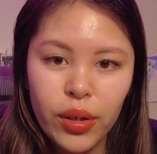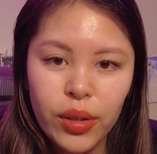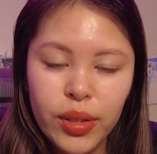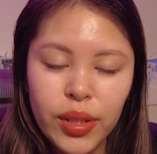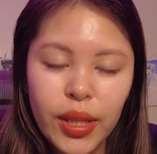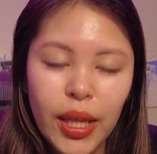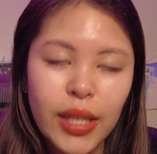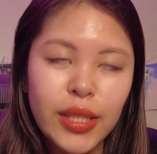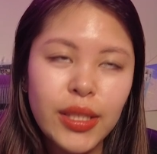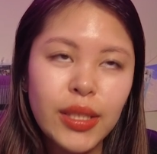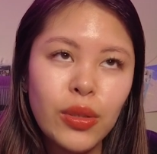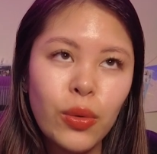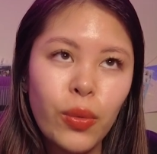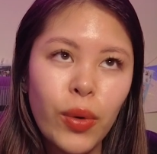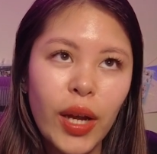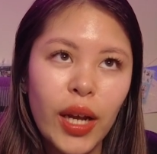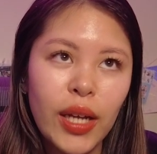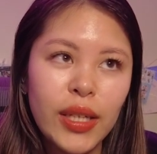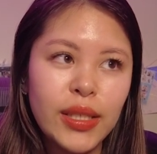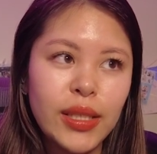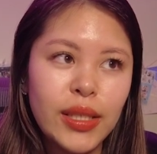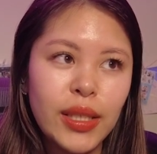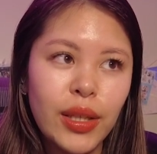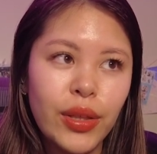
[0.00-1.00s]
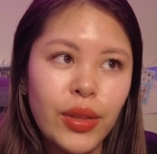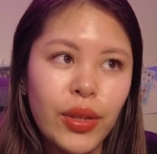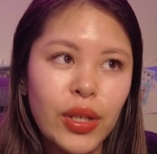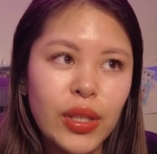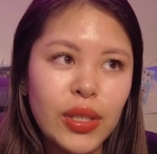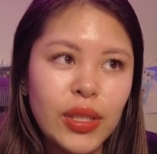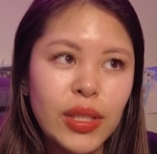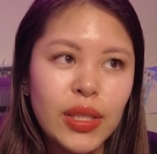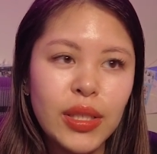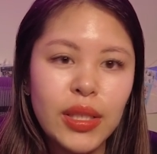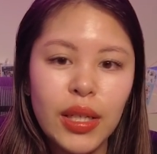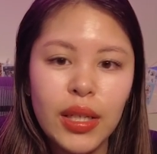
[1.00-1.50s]
That's the way I see
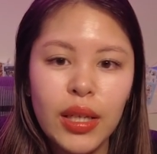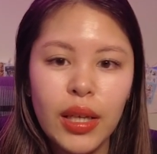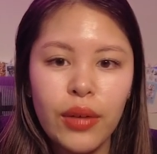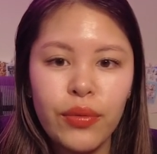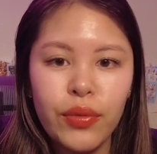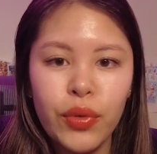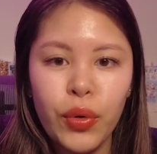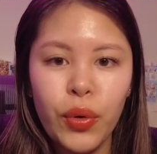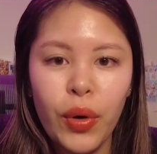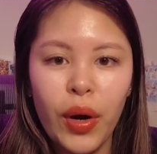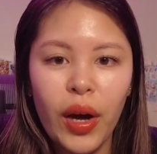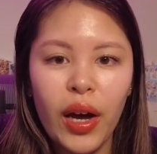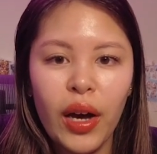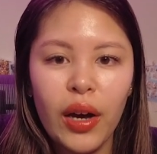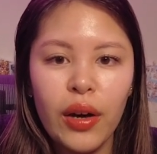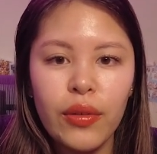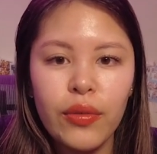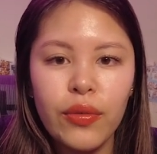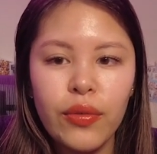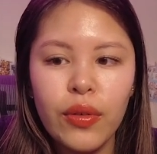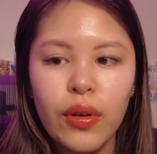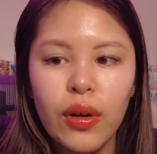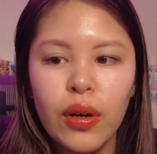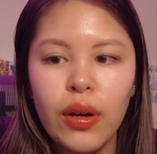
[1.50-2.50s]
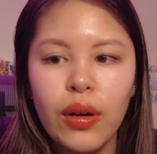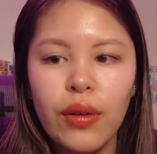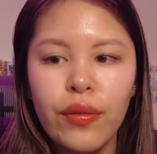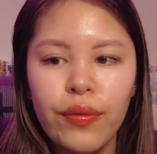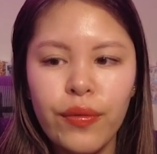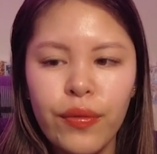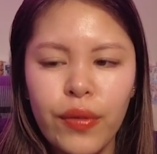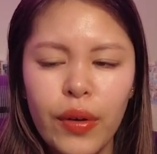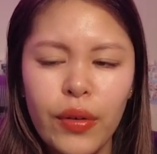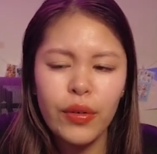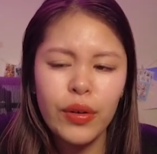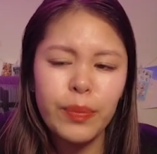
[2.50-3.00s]
things. It's like if you have
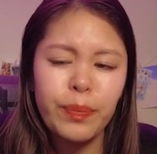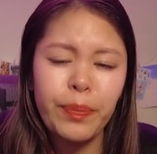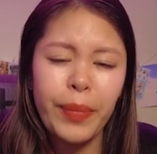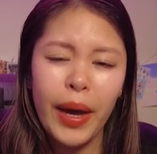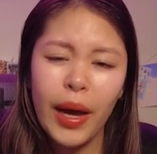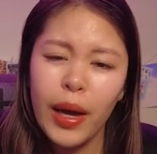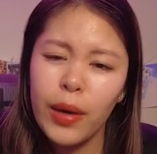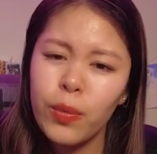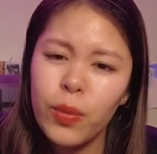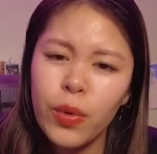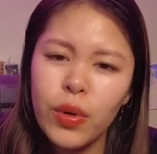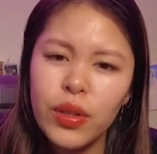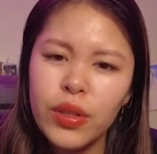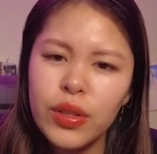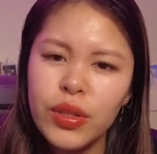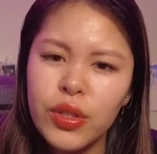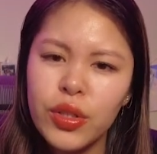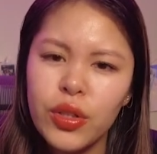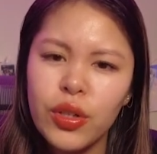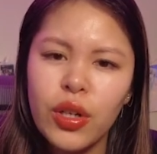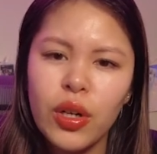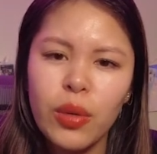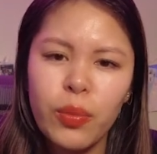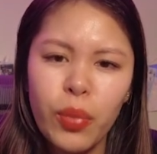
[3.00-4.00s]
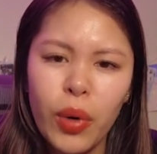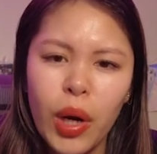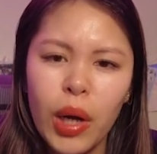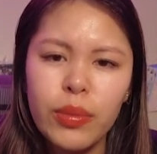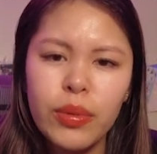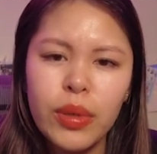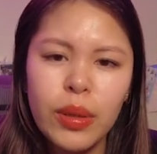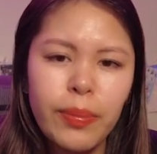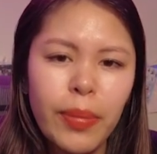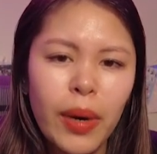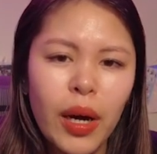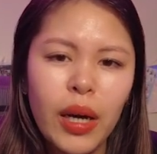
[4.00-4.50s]
very bad ones, you're gonna
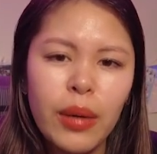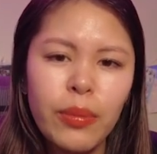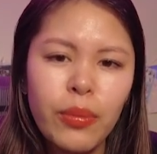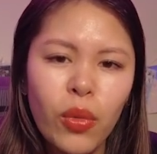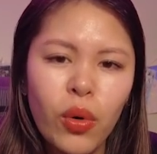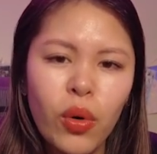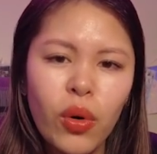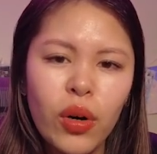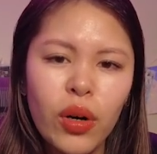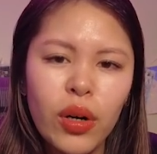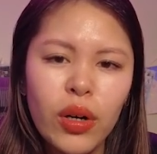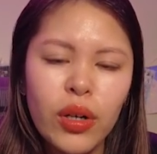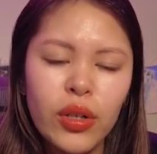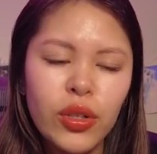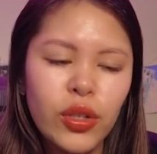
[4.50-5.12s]
probably buy more.